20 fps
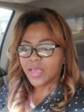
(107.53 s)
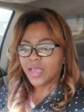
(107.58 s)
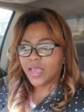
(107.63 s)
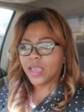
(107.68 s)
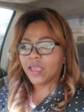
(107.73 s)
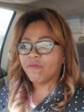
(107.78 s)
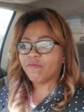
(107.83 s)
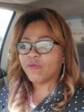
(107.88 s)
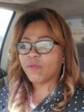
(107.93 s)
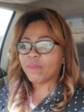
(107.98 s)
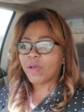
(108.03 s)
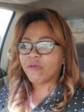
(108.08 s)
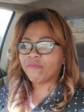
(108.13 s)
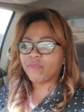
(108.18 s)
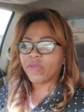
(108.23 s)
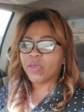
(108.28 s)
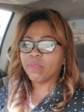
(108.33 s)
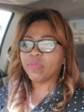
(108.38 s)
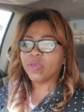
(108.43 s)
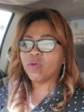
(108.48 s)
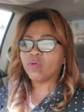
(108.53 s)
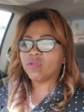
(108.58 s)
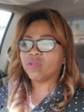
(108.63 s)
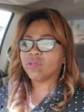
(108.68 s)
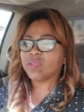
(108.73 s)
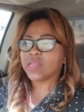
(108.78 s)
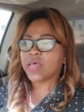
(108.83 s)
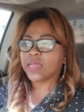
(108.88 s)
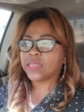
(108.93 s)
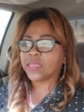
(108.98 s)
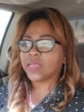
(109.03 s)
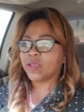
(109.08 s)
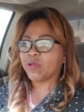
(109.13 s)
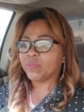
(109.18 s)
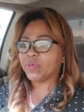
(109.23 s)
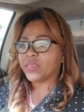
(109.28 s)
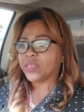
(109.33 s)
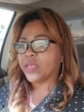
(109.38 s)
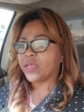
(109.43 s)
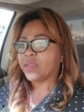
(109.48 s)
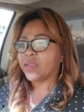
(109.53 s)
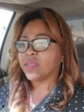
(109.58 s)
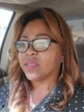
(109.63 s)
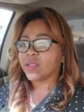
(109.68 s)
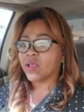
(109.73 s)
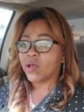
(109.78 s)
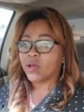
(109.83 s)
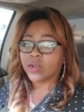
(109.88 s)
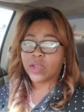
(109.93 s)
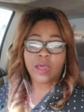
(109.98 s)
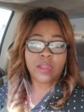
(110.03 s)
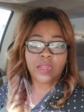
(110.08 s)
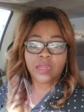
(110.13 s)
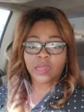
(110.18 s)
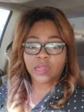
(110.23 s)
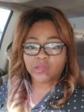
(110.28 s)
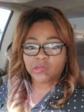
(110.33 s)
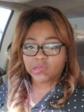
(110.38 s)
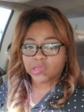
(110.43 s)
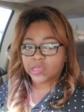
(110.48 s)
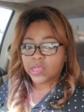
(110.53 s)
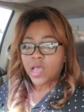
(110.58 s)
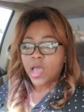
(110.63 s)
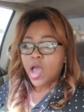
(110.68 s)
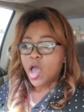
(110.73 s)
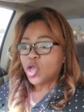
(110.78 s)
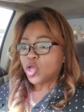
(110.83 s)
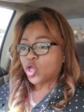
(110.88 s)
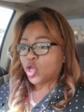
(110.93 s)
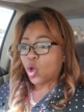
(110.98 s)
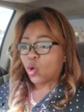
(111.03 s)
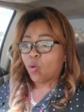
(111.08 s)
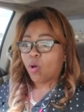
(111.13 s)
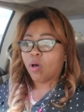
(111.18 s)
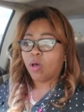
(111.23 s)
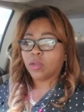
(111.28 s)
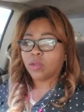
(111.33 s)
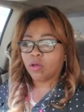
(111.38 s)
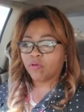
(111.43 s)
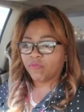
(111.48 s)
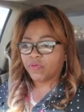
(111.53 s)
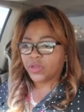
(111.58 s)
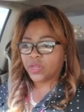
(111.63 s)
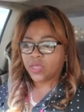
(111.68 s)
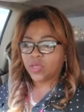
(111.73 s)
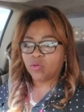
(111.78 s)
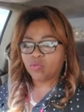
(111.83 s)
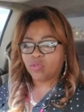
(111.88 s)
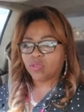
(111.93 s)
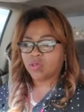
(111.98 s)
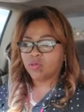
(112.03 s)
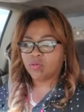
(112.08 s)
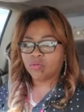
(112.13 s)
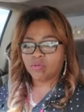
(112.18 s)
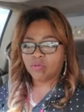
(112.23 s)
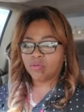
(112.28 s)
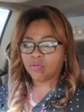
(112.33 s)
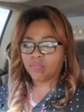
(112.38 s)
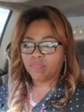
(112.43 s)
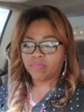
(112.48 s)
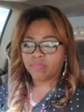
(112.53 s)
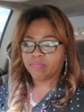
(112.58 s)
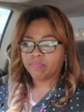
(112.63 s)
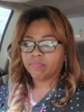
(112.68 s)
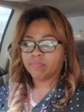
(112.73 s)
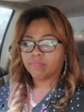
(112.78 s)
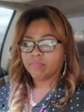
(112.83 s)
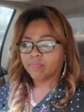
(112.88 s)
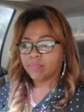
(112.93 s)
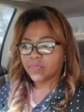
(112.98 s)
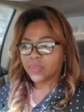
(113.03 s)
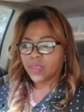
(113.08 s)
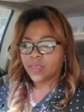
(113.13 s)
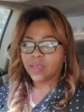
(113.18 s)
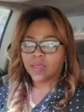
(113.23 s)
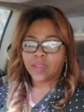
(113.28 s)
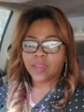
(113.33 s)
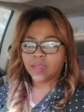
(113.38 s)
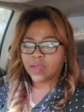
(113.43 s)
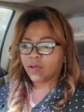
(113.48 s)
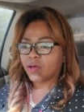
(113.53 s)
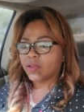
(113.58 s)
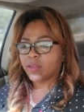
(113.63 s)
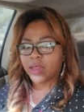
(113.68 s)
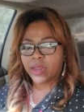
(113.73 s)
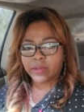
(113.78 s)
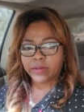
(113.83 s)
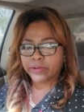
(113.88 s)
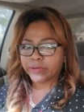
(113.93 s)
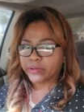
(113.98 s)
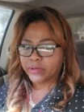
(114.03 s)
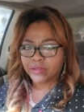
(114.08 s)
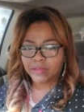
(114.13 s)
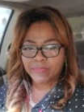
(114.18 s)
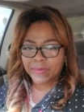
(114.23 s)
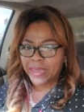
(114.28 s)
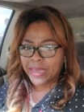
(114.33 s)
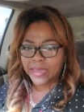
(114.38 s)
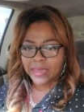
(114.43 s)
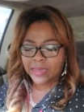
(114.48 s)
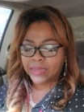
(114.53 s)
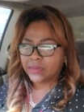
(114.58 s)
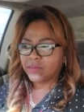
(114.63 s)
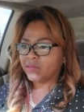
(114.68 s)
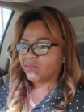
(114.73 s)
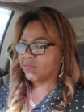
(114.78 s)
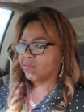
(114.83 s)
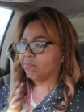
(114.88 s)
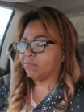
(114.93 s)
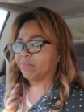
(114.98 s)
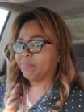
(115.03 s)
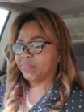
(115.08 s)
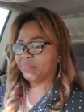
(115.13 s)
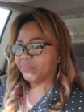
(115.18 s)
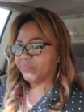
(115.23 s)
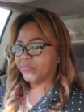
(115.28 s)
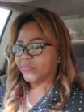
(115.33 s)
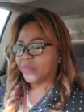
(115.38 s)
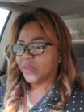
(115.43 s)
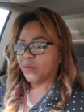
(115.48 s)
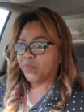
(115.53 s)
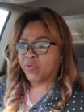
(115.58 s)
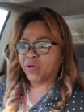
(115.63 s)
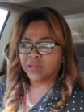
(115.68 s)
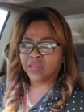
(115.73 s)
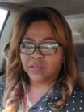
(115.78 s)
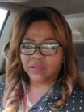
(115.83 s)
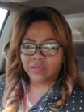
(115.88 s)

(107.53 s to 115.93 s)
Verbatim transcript: and for my family who just likes to hear me sing this song. Now they can just go on over to YouTube, click on that girl's page, press the